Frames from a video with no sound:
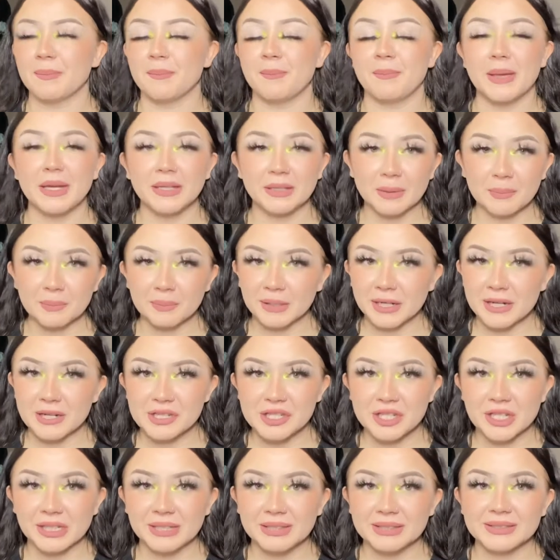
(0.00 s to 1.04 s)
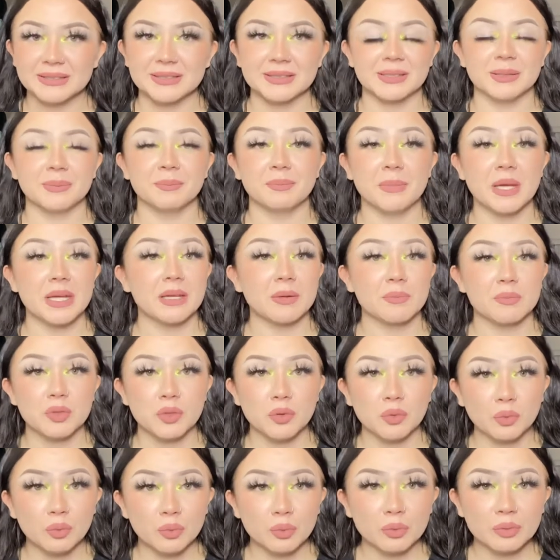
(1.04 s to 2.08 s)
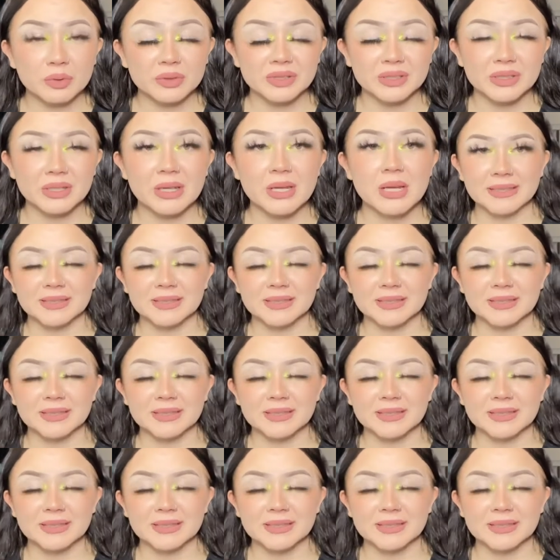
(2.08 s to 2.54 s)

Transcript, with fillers: makeup brushes, makeup tools.